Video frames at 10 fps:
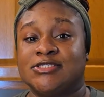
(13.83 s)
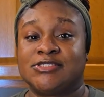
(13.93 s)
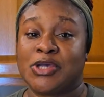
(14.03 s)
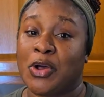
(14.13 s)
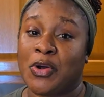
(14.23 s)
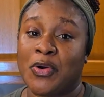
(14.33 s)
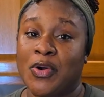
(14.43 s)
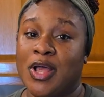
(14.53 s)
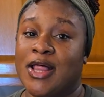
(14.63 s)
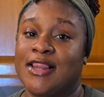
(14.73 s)

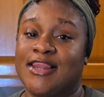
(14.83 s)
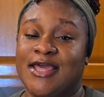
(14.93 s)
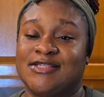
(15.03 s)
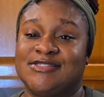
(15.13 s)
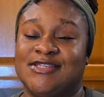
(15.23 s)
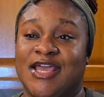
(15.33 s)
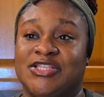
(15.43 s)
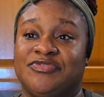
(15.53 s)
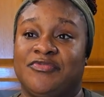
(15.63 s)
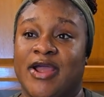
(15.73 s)
So let's
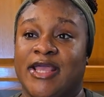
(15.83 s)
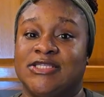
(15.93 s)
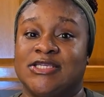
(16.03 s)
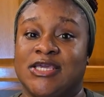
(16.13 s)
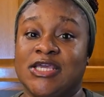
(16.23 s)
get right